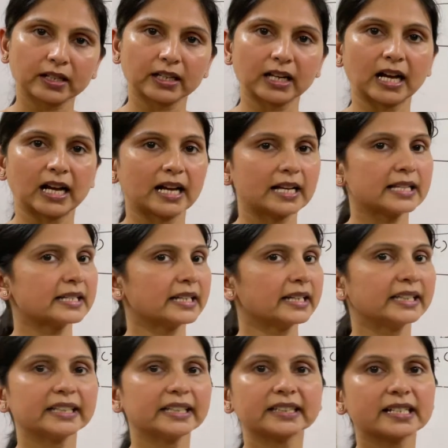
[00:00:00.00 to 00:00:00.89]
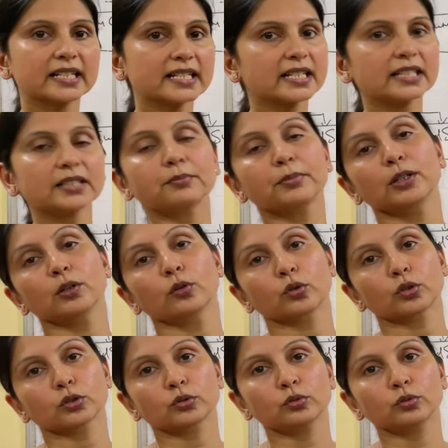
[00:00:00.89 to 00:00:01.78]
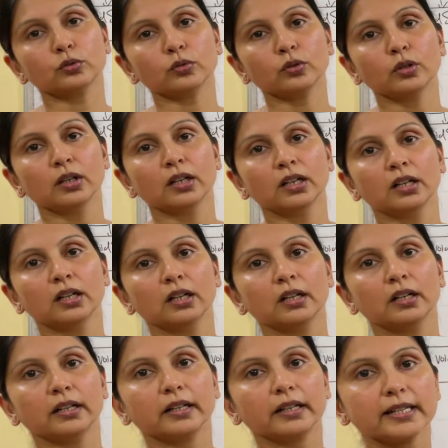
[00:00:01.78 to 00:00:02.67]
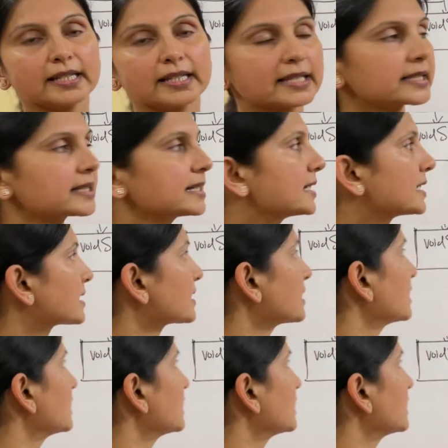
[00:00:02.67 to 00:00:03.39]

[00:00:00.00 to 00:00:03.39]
class and it doesn't belong to instance.